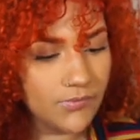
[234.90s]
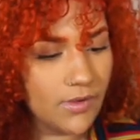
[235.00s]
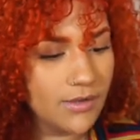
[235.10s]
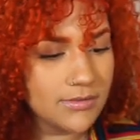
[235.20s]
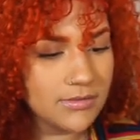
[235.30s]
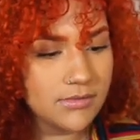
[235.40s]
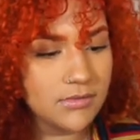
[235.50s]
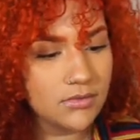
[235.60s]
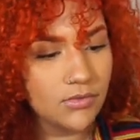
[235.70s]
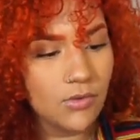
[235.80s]
Fox
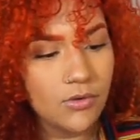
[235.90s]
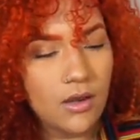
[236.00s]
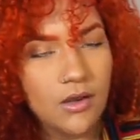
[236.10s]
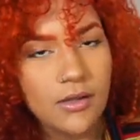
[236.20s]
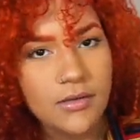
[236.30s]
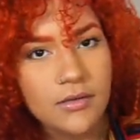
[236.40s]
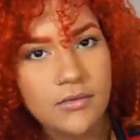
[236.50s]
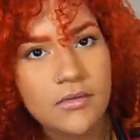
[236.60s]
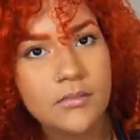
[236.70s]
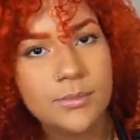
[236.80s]
thrown on
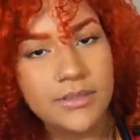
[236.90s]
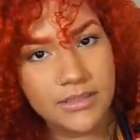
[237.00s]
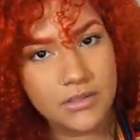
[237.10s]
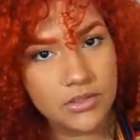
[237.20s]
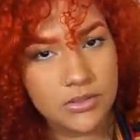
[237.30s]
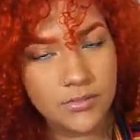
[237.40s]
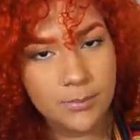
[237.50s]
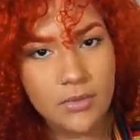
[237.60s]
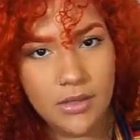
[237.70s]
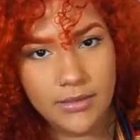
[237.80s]
bleached
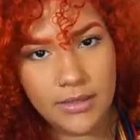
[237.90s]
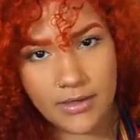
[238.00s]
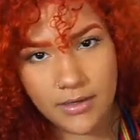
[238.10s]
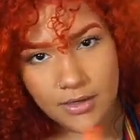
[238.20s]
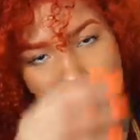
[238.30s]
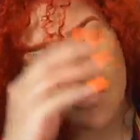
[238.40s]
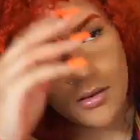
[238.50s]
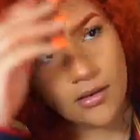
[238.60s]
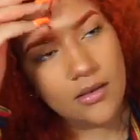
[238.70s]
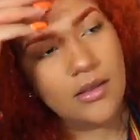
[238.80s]
blonde hair,
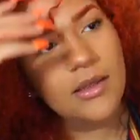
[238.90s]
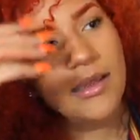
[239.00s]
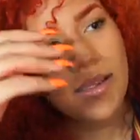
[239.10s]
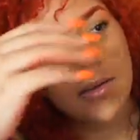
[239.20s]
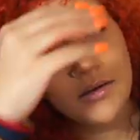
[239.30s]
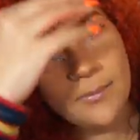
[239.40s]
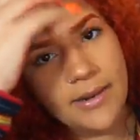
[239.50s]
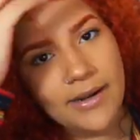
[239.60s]
and my